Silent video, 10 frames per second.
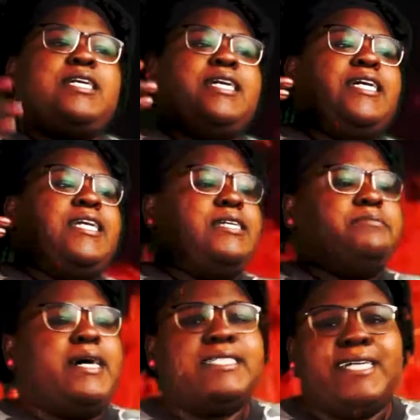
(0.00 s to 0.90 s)
And it's
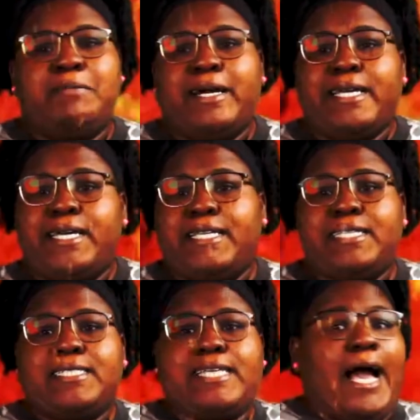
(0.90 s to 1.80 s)
about time I get
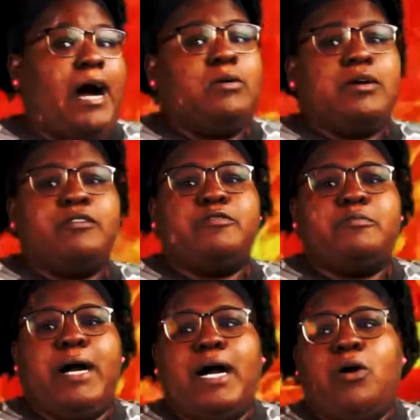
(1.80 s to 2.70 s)
this out of
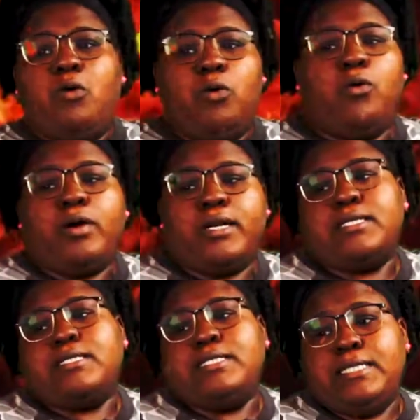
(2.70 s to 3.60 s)
my
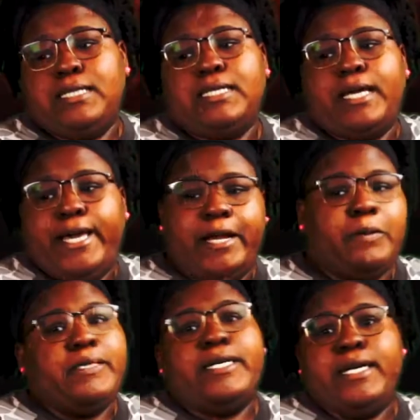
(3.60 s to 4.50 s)
hoarding
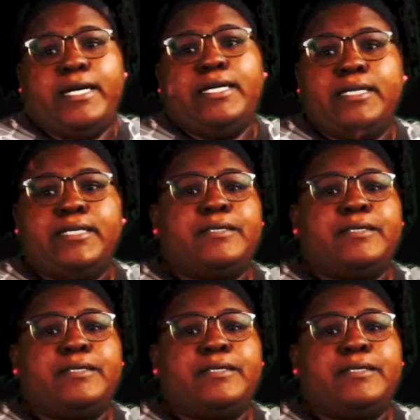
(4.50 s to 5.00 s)
area